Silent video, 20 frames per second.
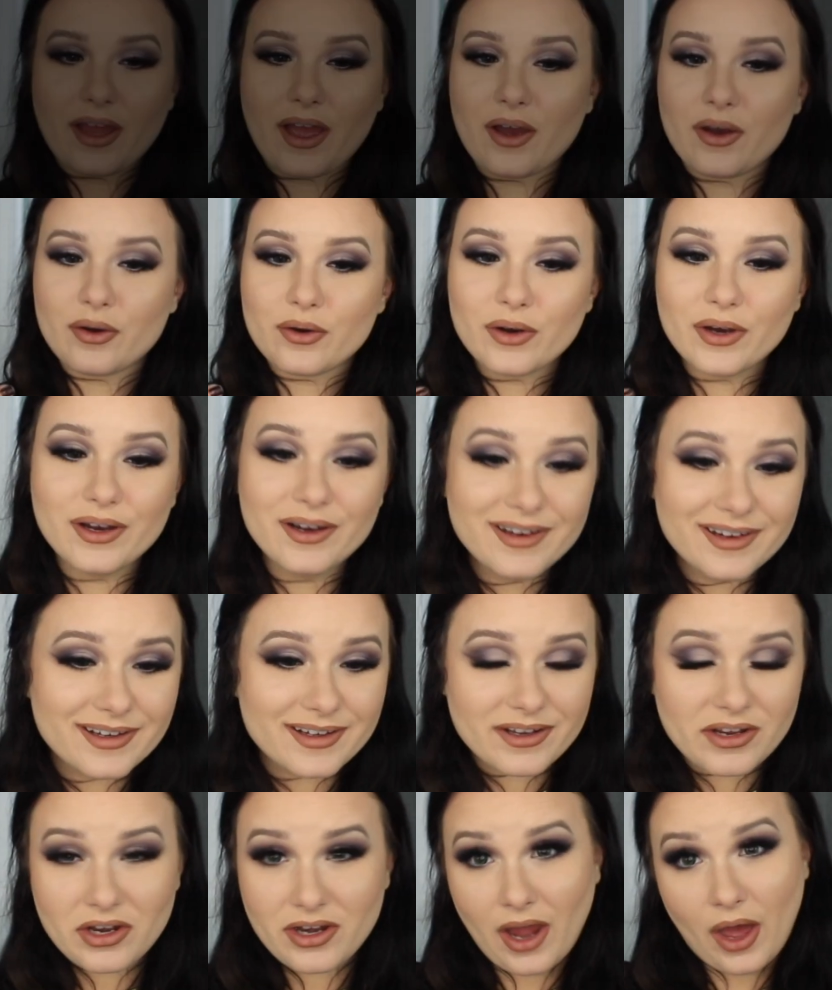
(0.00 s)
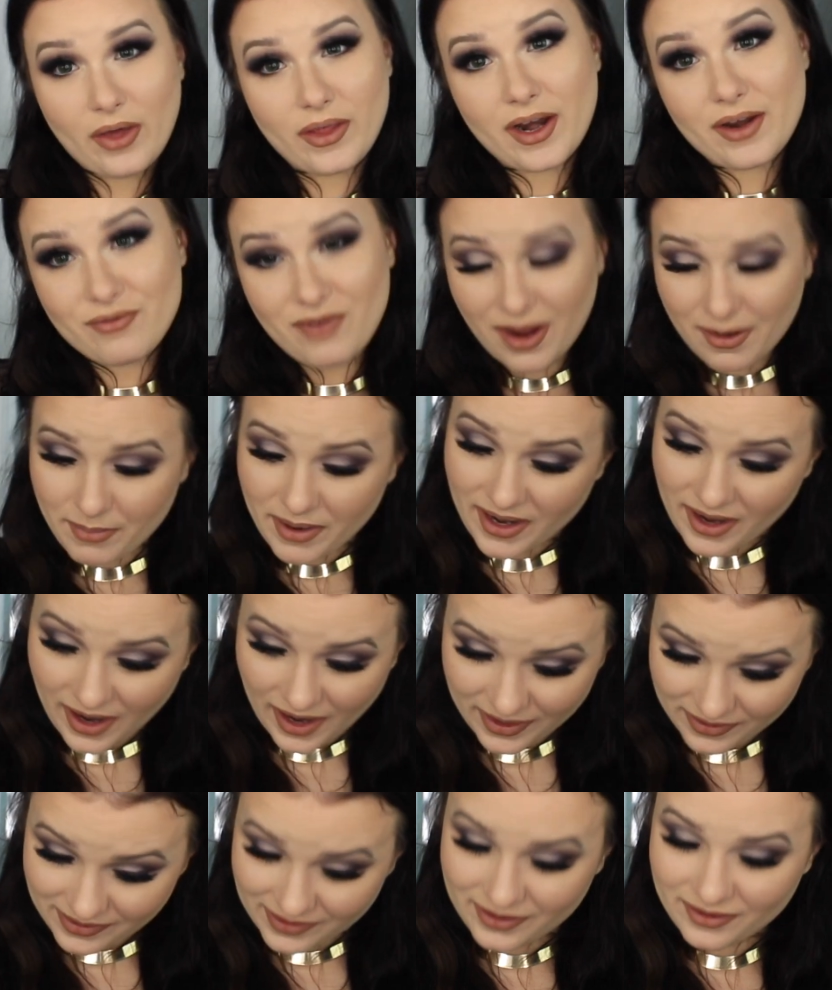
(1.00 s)
now that I've got my
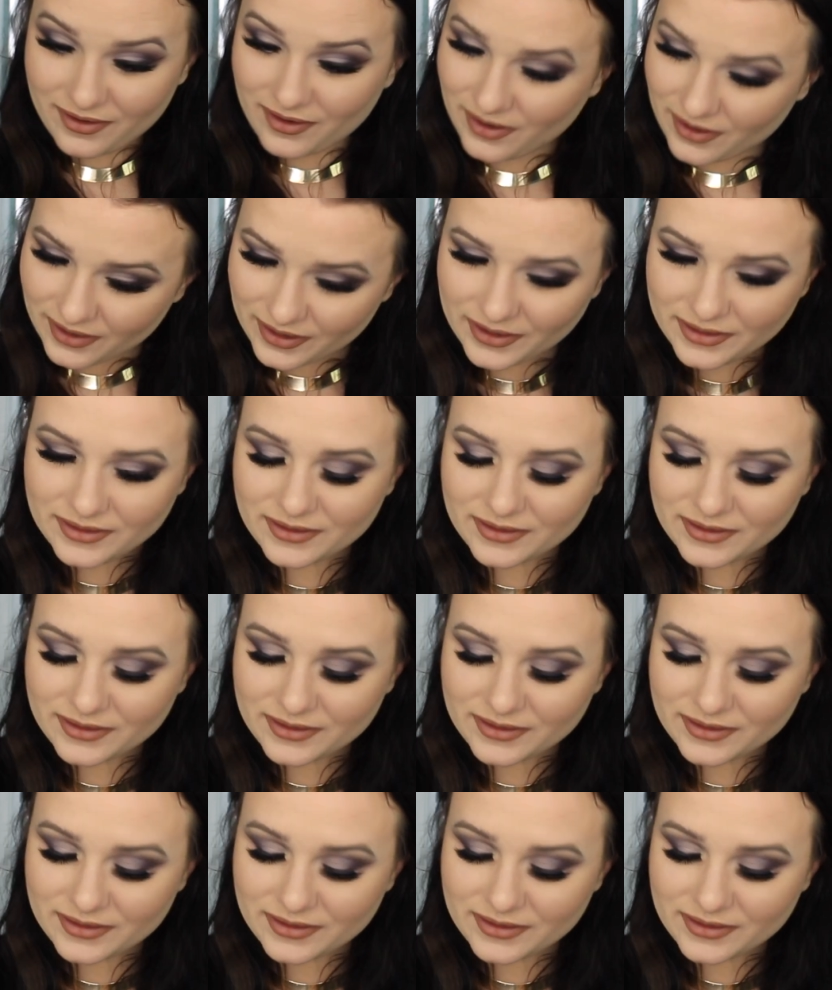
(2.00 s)
eyeliner on,